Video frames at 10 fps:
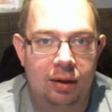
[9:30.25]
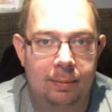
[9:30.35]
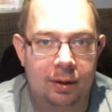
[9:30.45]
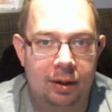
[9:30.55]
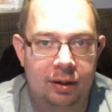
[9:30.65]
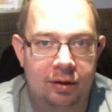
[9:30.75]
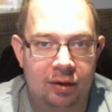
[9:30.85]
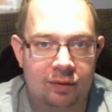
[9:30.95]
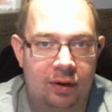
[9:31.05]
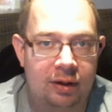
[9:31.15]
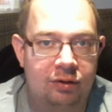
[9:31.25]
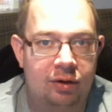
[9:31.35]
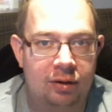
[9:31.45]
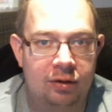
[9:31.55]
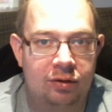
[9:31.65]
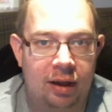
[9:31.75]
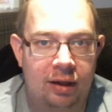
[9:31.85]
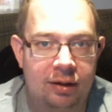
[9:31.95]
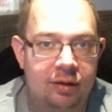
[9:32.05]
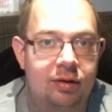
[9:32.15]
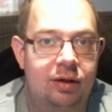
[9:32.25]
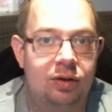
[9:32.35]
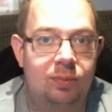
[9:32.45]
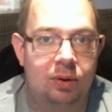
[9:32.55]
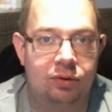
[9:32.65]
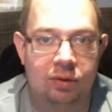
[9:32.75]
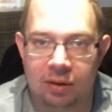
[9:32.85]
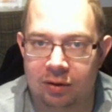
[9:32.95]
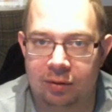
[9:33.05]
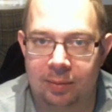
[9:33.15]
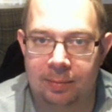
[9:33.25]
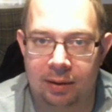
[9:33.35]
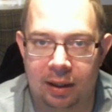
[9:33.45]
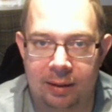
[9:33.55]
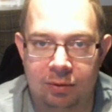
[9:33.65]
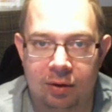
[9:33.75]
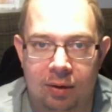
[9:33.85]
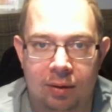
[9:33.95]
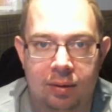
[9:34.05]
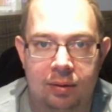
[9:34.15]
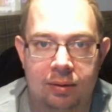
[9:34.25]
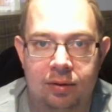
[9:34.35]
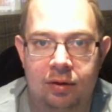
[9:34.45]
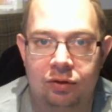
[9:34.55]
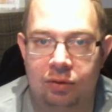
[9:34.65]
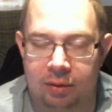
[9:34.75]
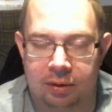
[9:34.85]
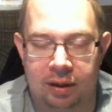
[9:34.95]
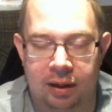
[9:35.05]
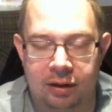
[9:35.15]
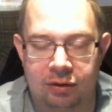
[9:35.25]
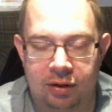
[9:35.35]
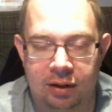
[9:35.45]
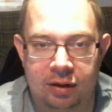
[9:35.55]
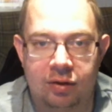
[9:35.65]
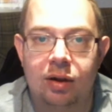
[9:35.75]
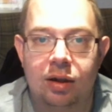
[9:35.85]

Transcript: But as far as I understand it, it was not to be blamed on those organizing it.